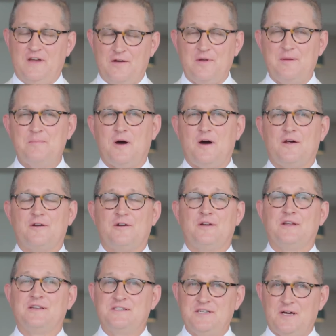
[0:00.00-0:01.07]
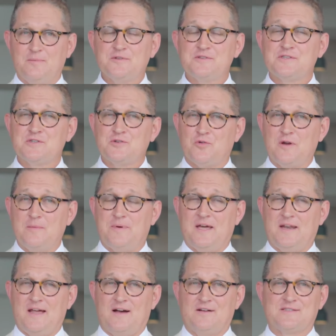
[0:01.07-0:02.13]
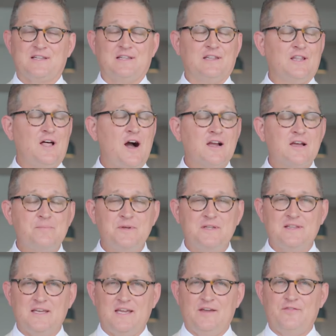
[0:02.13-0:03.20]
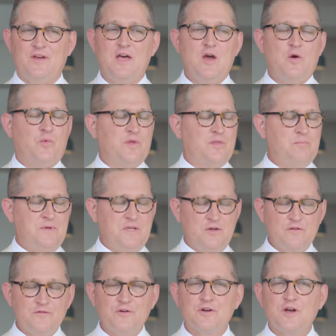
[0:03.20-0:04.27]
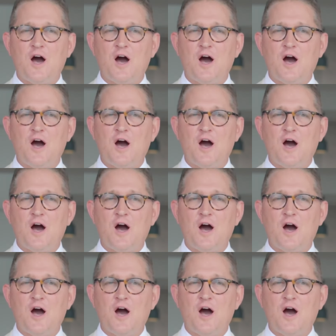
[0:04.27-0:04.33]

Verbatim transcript: very modern, double-story penthouse, lock up and leave, with beautiful